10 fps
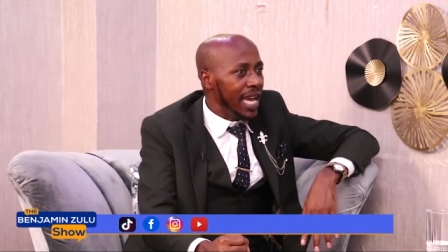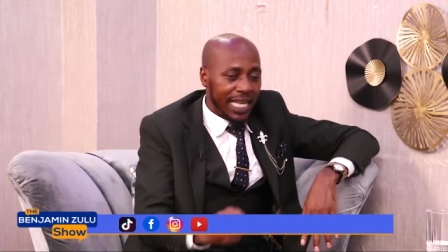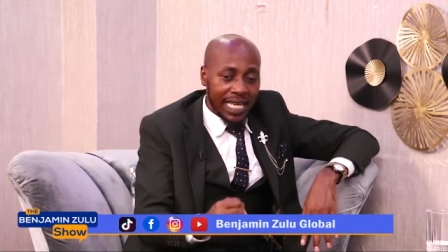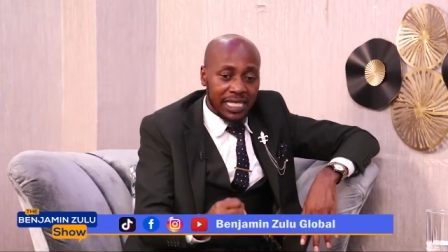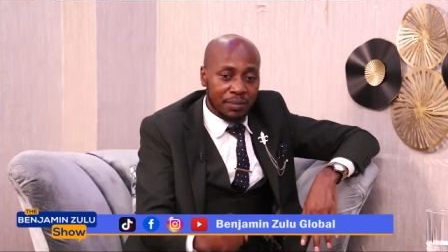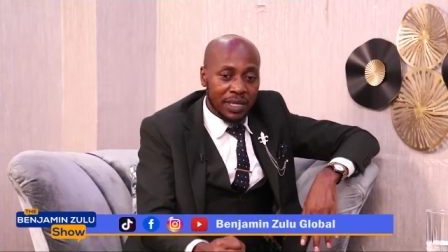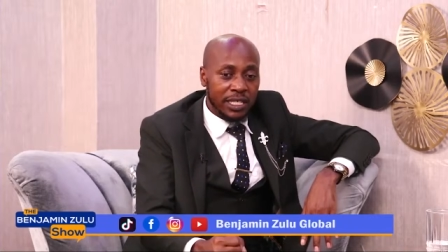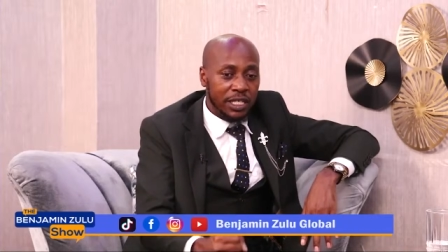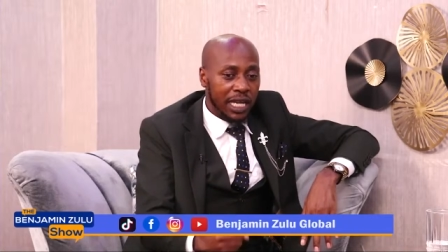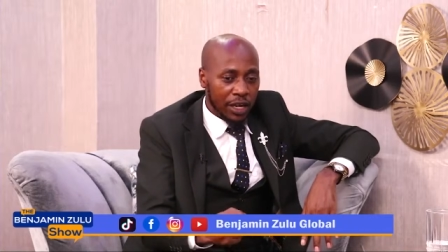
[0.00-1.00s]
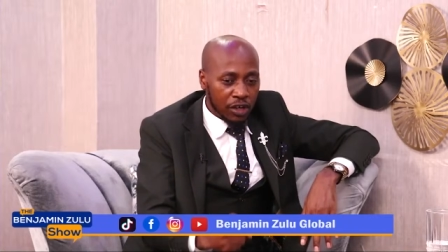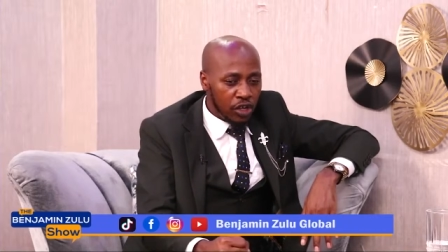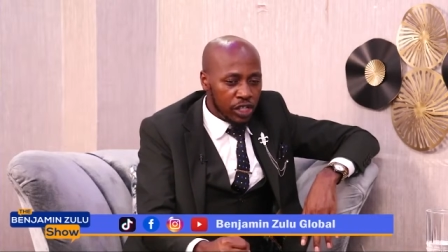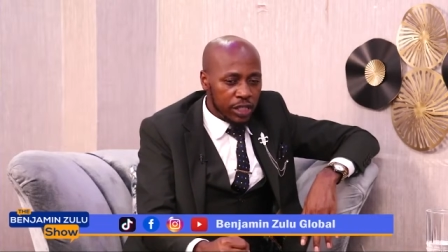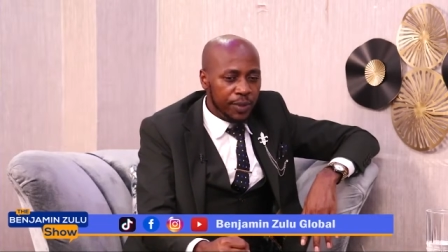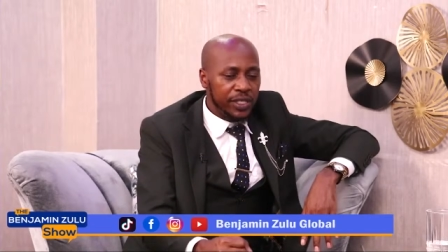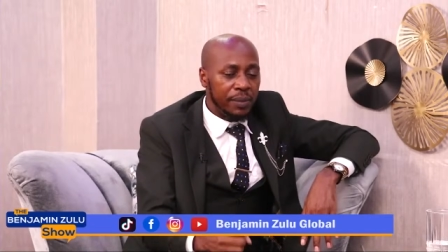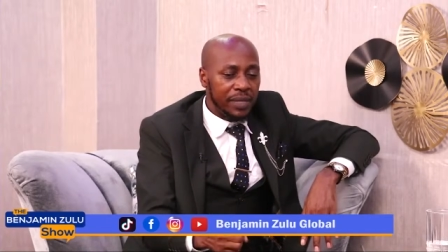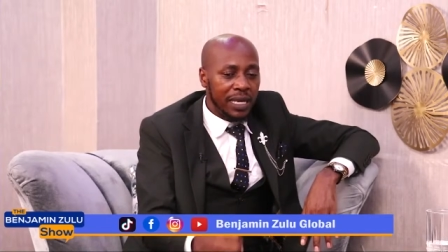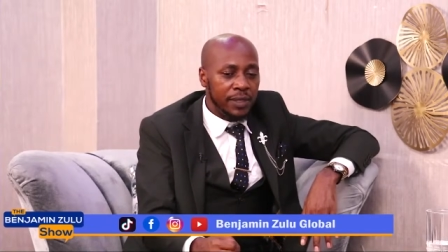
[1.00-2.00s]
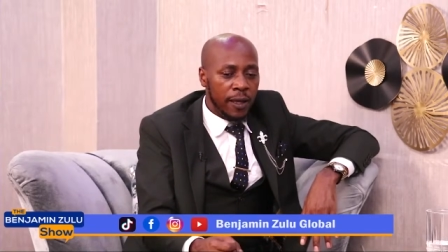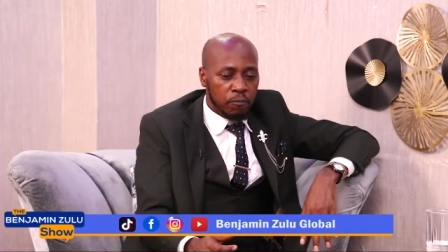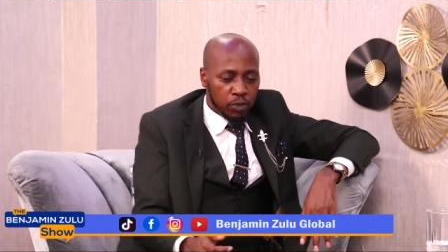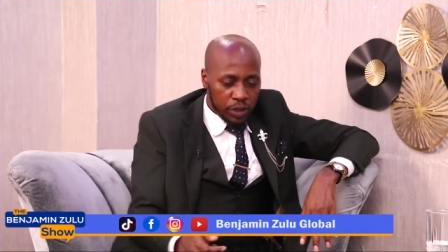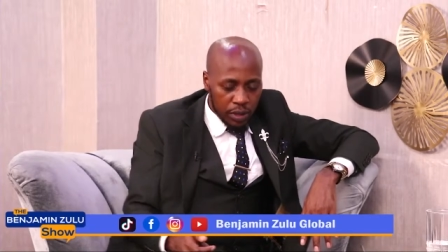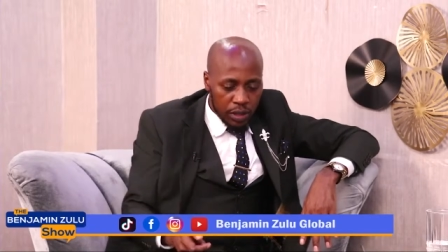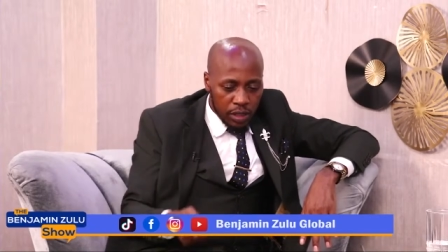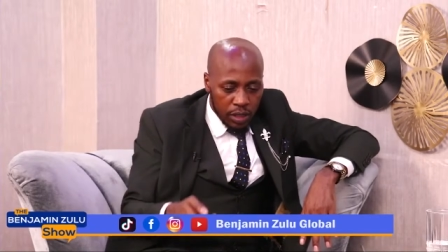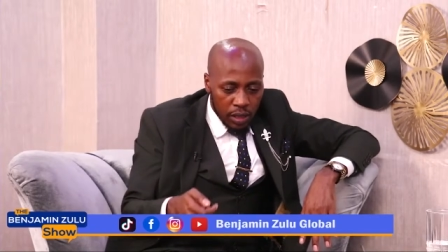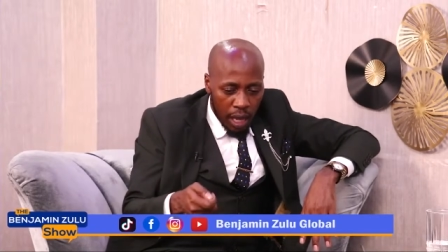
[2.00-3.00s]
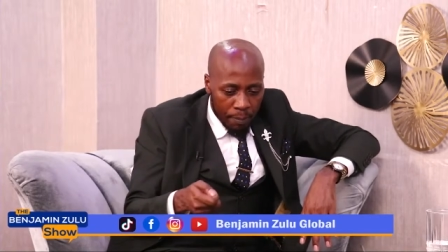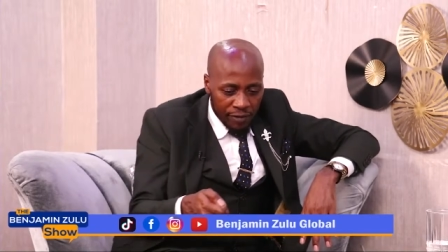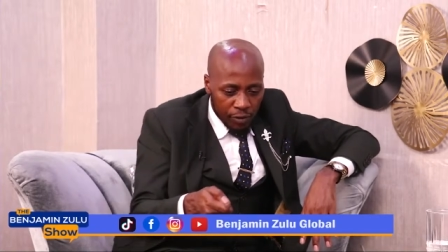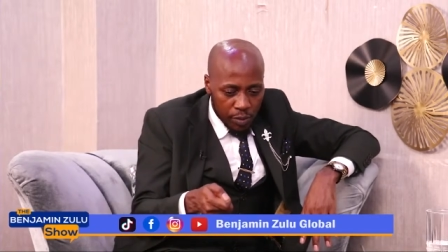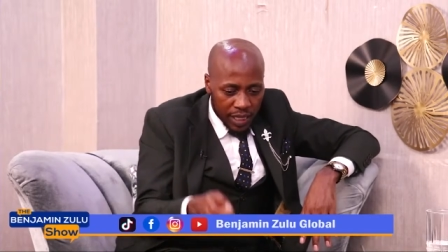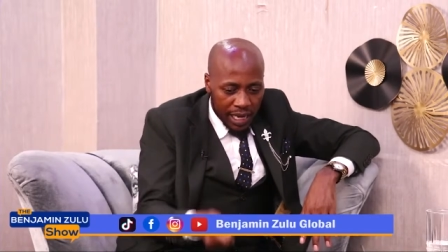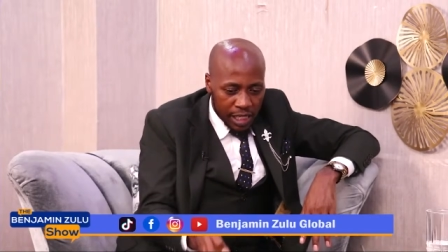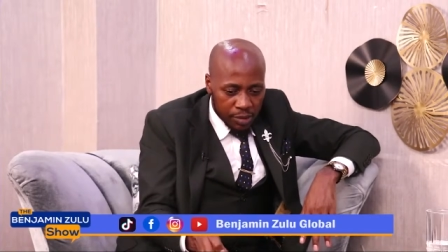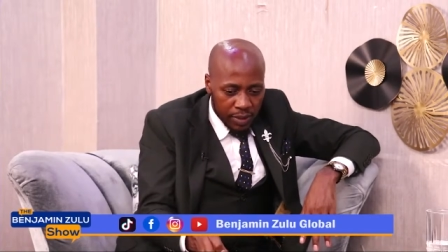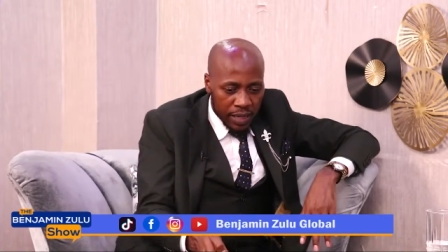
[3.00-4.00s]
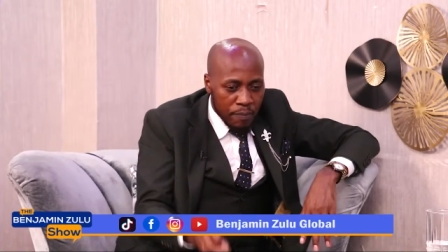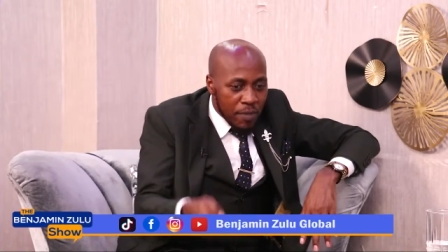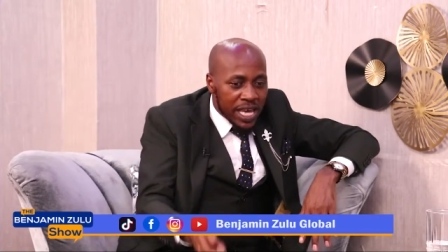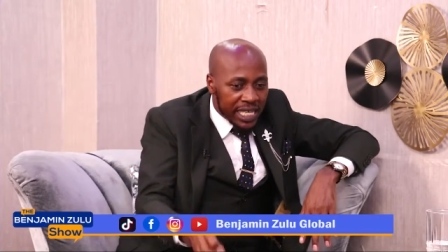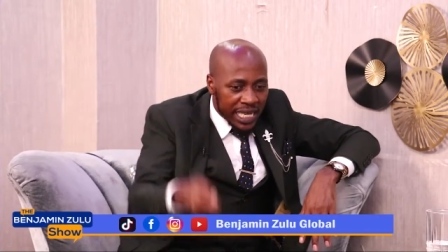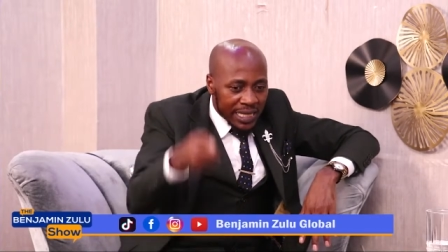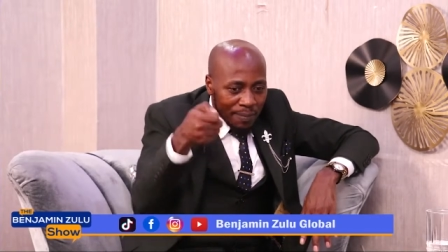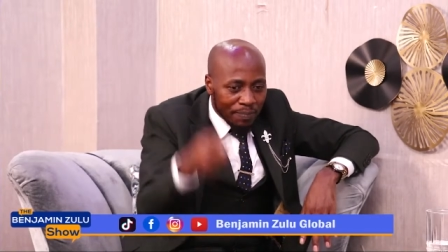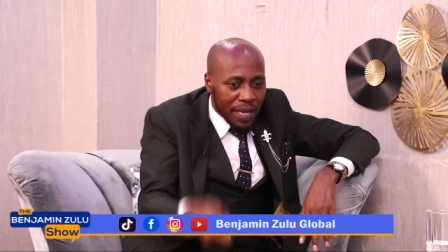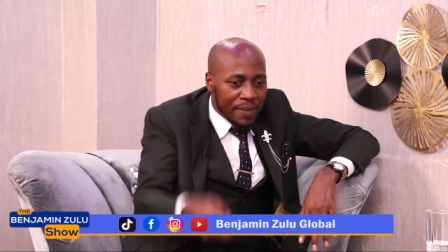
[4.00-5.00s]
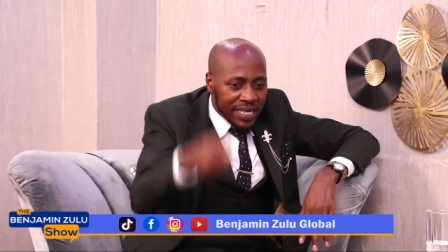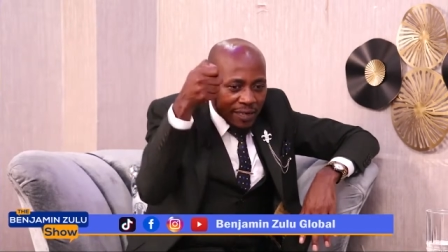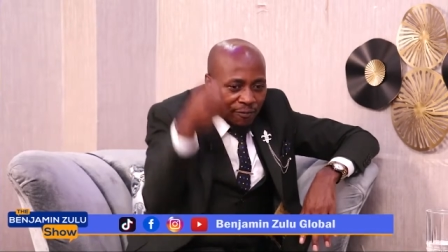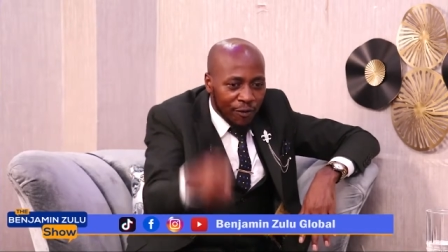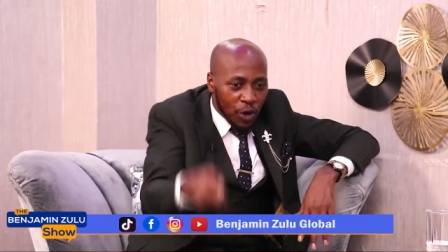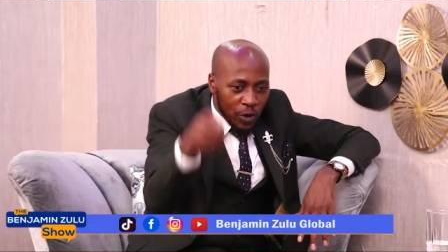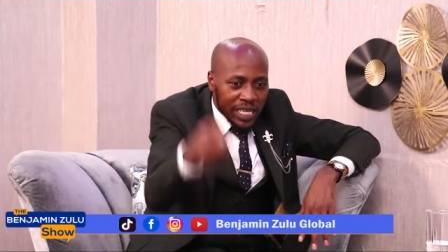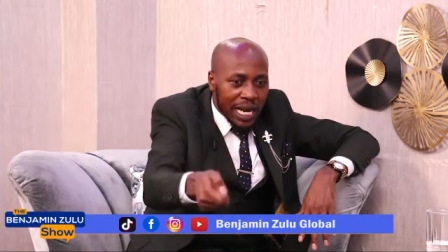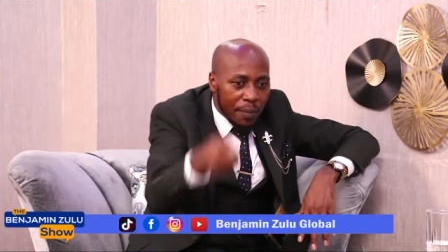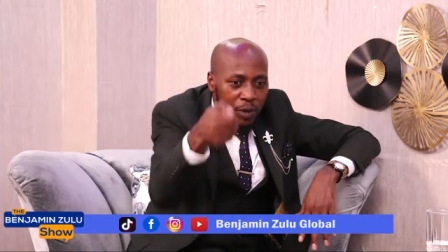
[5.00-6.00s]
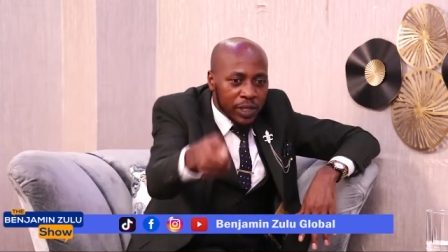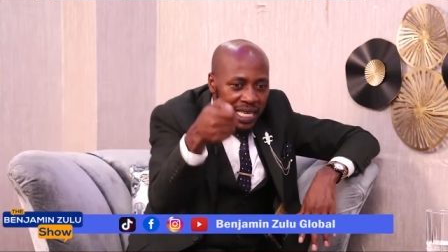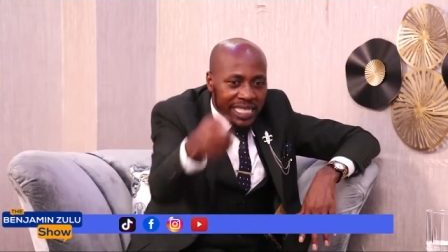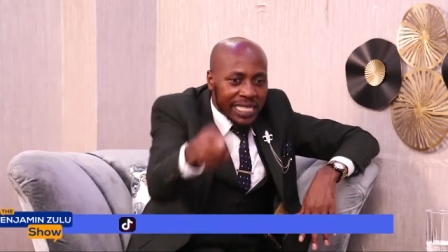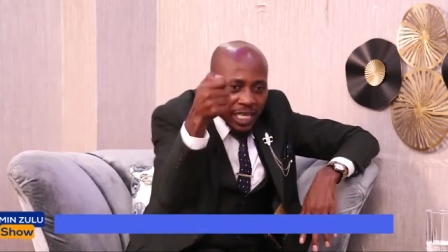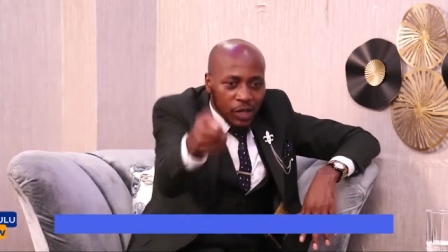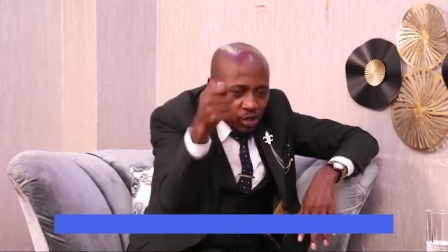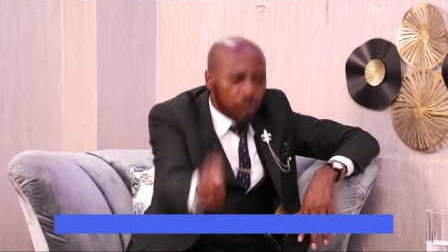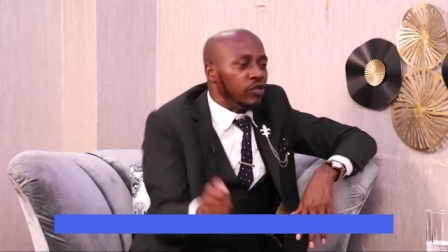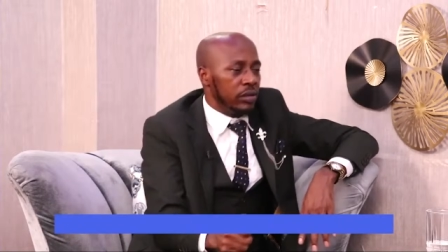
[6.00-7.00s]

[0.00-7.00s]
Doesn't mean she cannot contribute. Sometimes, apart from the cash money, making the payment and following up on the execution